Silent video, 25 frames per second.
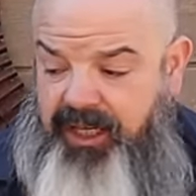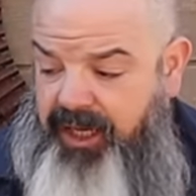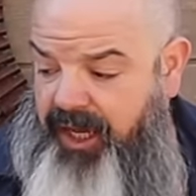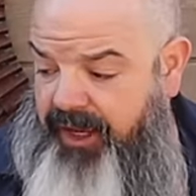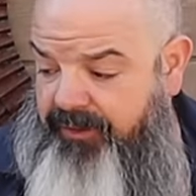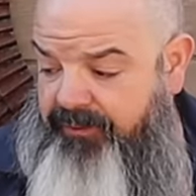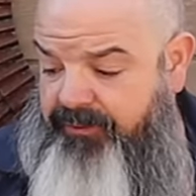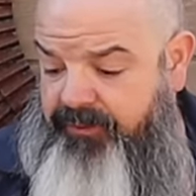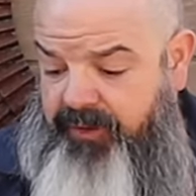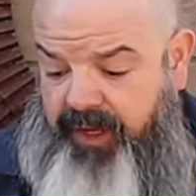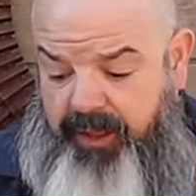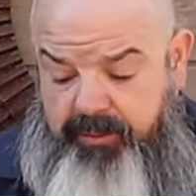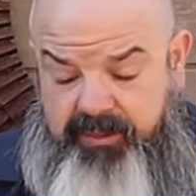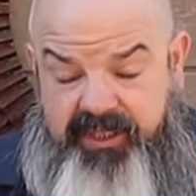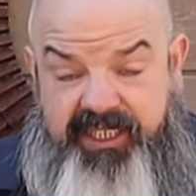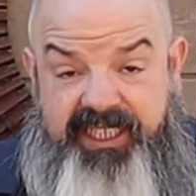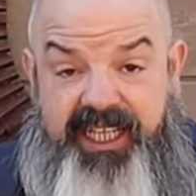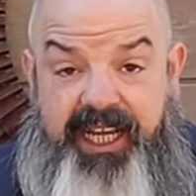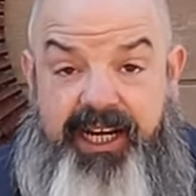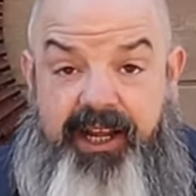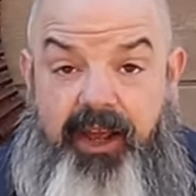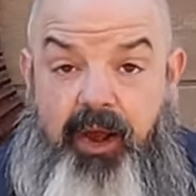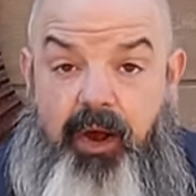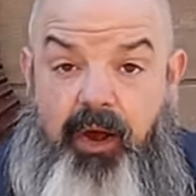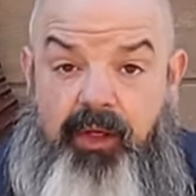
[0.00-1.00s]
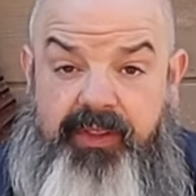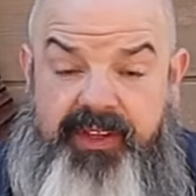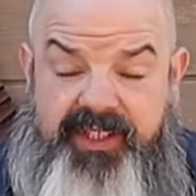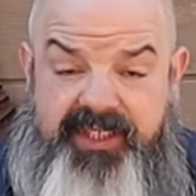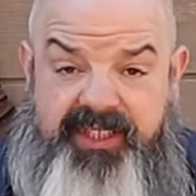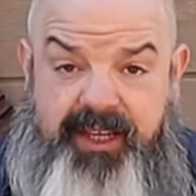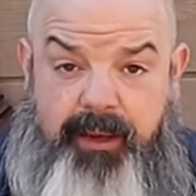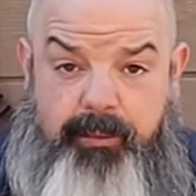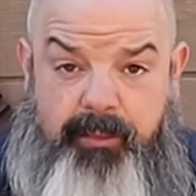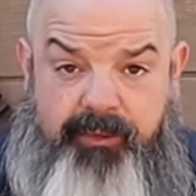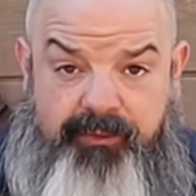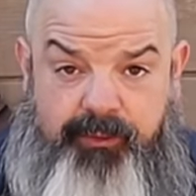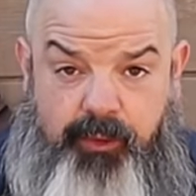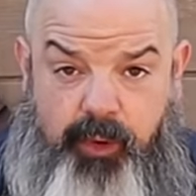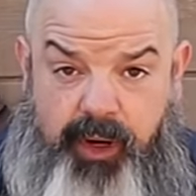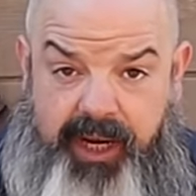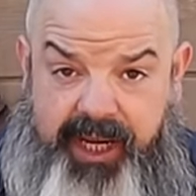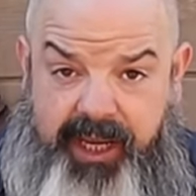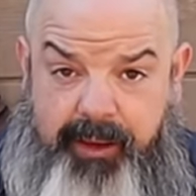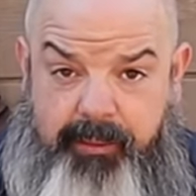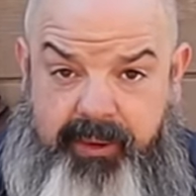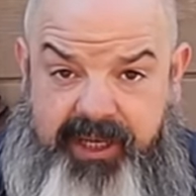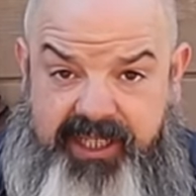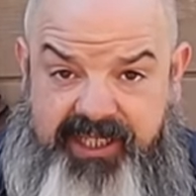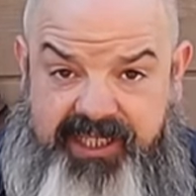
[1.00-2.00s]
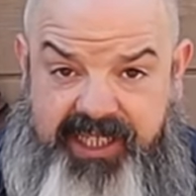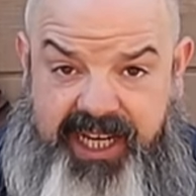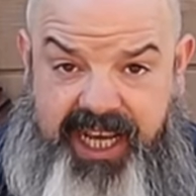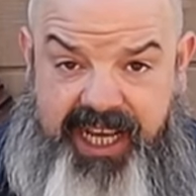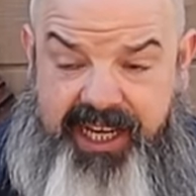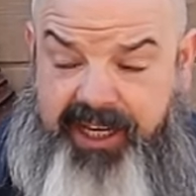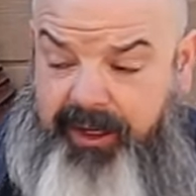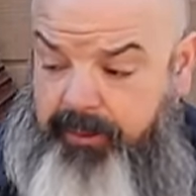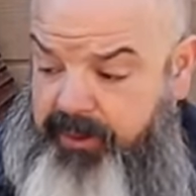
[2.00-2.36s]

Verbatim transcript: i am setting all this up before I get my snake.